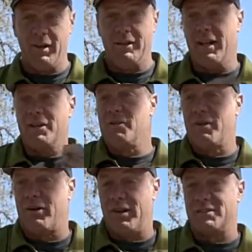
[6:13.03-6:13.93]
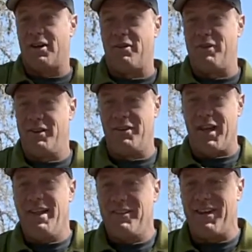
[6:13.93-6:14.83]
take a little bit of wrist off it
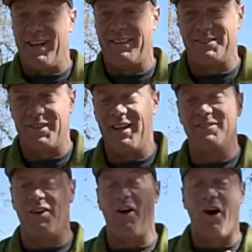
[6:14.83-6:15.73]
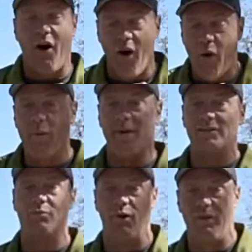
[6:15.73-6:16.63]
and you got this, right? It's always
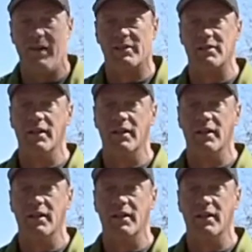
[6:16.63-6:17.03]
more wrist.